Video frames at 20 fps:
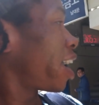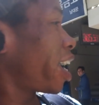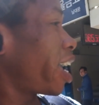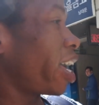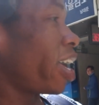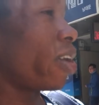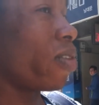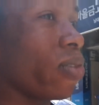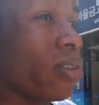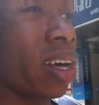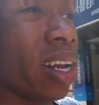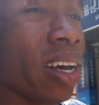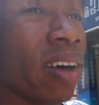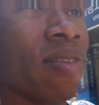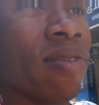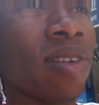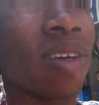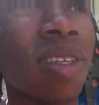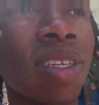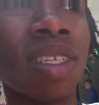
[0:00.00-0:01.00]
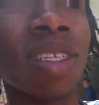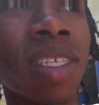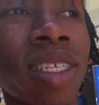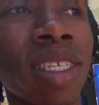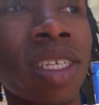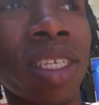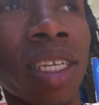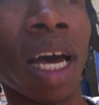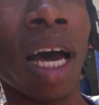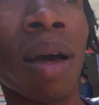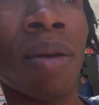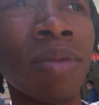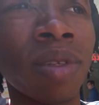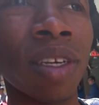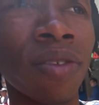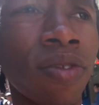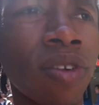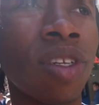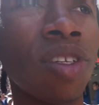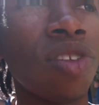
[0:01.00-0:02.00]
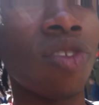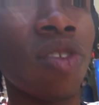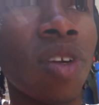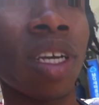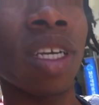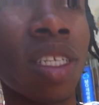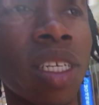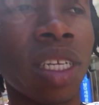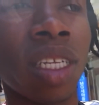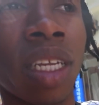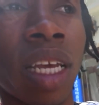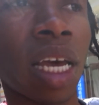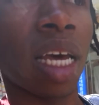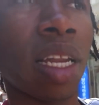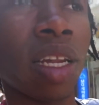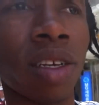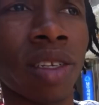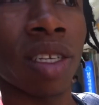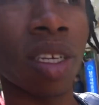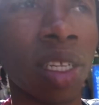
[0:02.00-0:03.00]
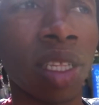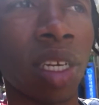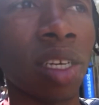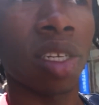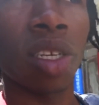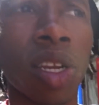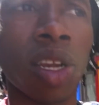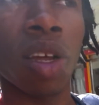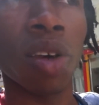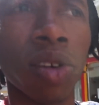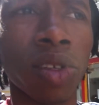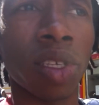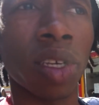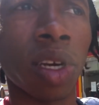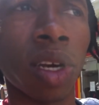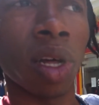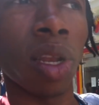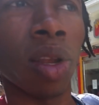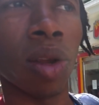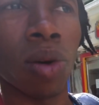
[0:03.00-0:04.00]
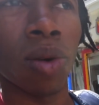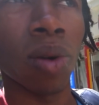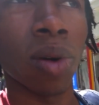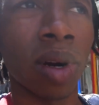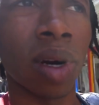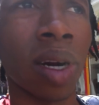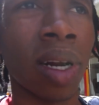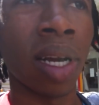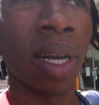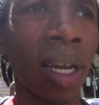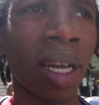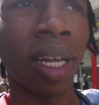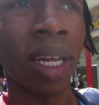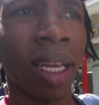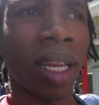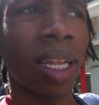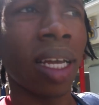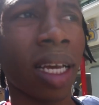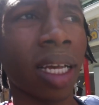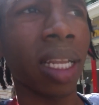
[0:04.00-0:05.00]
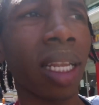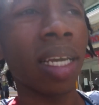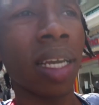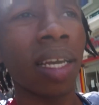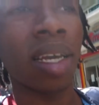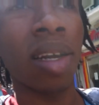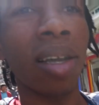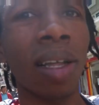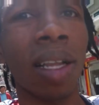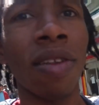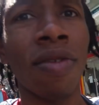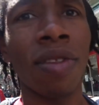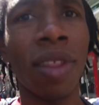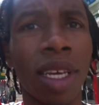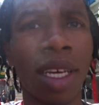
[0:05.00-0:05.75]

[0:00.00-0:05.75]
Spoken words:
and what else, different drinks, and yeah, there's clothes galore. Like, look at all of